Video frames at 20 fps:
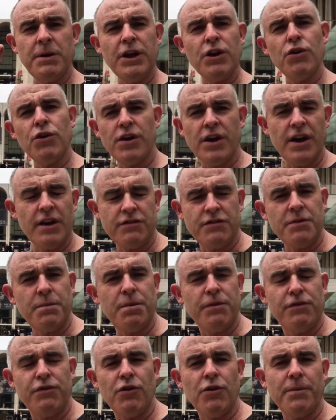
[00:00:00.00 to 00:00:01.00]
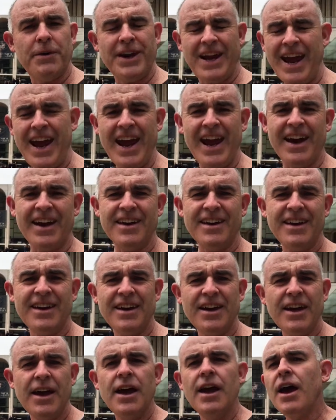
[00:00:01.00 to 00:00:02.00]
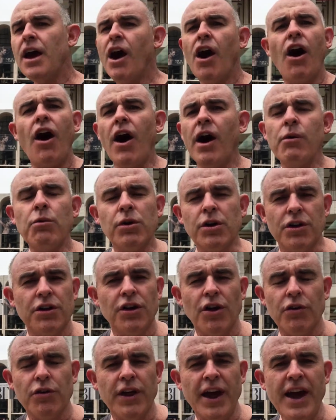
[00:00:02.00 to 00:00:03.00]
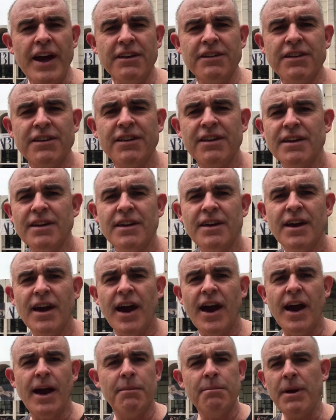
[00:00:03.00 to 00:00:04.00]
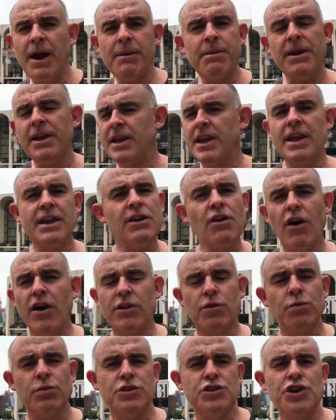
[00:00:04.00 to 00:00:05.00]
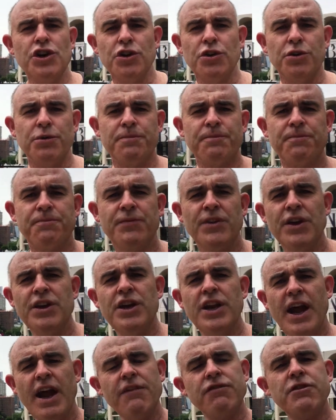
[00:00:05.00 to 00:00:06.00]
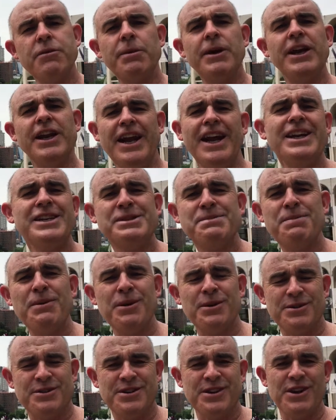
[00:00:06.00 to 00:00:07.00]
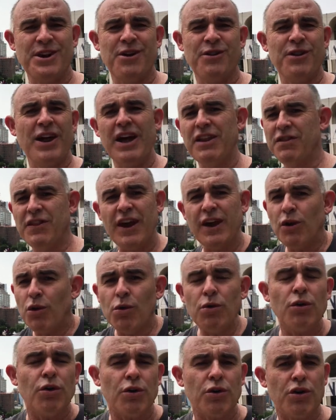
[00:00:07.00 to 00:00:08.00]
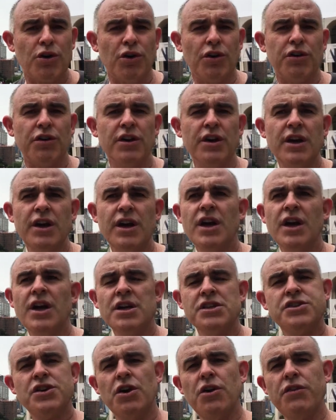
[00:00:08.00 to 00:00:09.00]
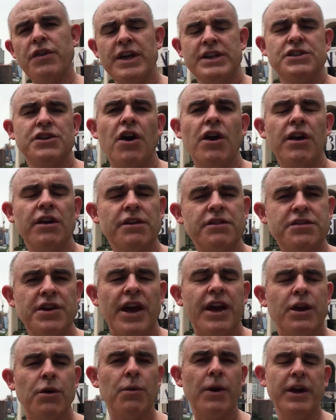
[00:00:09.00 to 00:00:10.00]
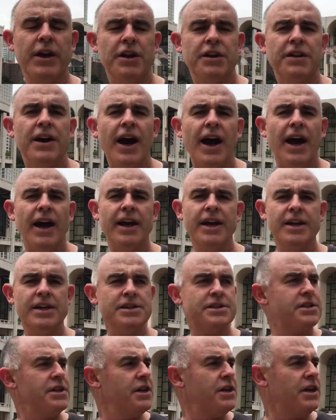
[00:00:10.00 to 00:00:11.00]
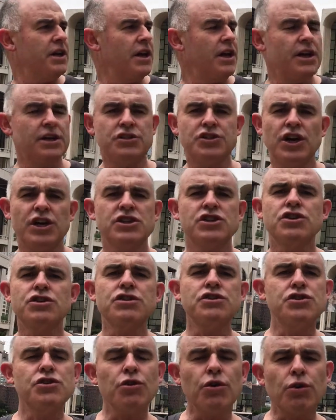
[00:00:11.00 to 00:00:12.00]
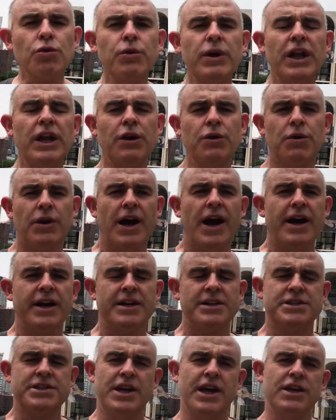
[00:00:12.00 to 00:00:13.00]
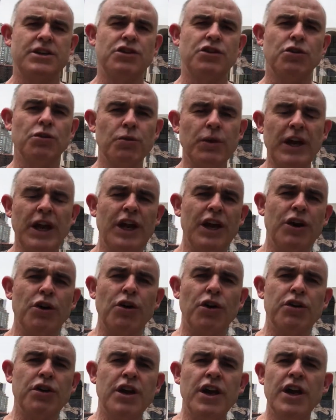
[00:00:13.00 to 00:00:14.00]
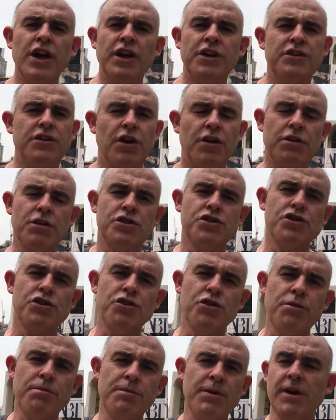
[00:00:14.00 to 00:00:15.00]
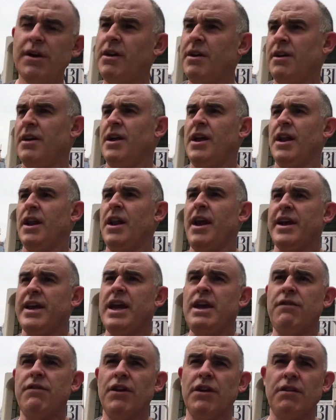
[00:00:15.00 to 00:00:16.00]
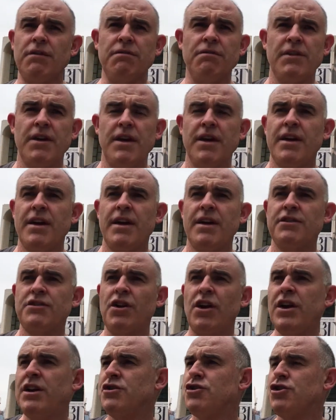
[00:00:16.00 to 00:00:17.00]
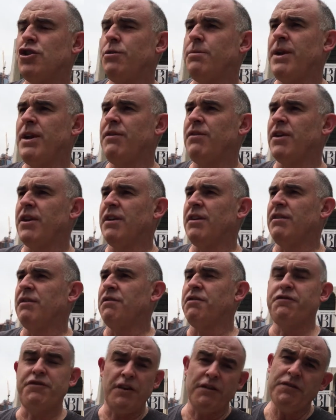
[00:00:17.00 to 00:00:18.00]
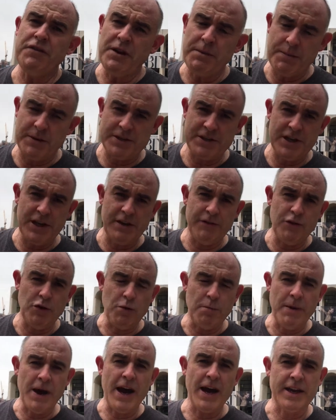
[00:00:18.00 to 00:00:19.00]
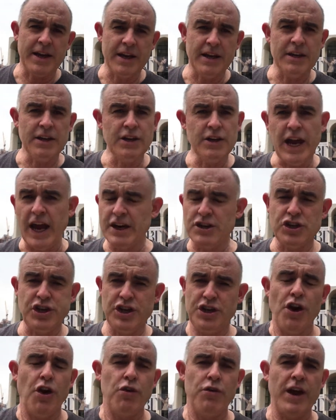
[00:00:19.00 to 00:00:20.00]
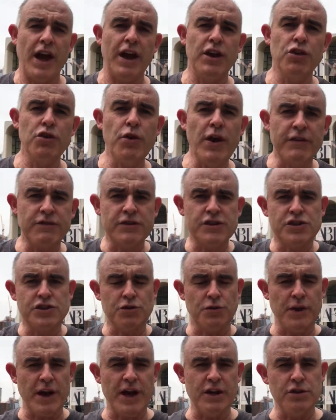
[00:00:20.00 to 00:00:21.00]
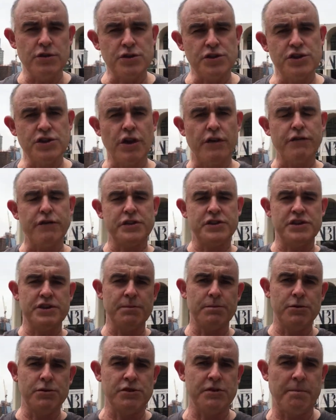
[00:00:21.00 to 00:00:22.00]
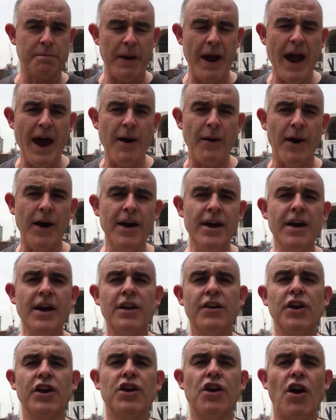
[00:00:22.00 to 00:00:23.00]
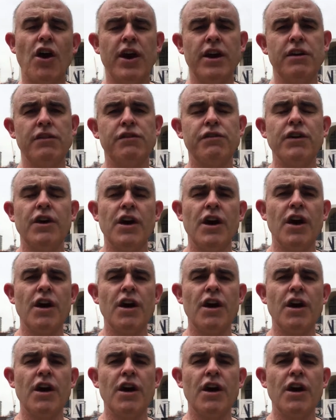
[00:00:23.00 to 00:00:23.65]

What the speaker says: be good enough to perform in here. I wouldn't know that. Maybe neither would you. You'd have to be an expert to know that. They all look good. So that's kind of the takeaway today, is that just because you're a really good architect and you're really good, don't assume even 50% of your market actually know that. You have to surround yourself with symbols of power that kind of